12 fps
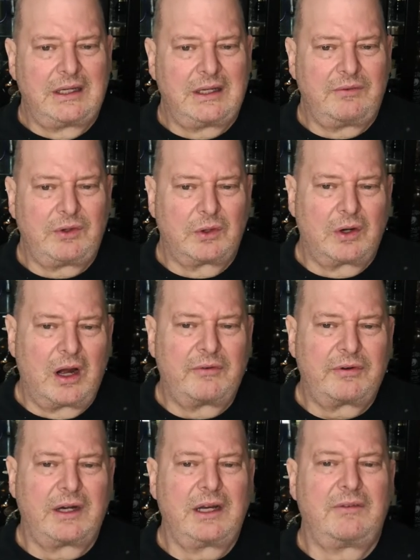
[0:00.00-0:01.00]
if you're
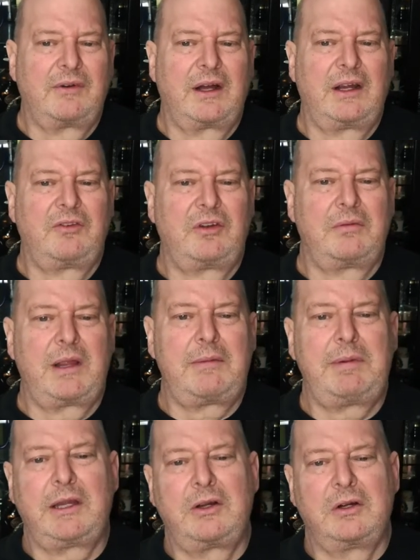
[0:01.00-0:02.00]
offering advice, it may
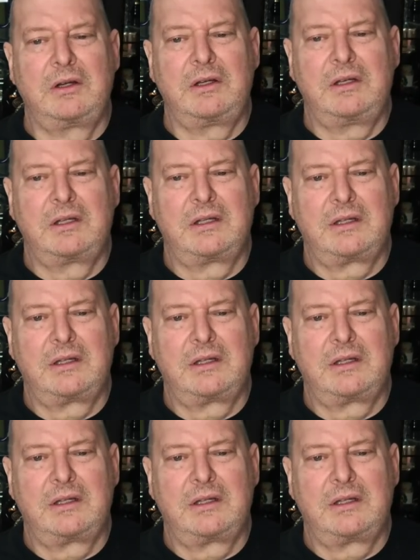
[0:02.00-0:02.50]
be good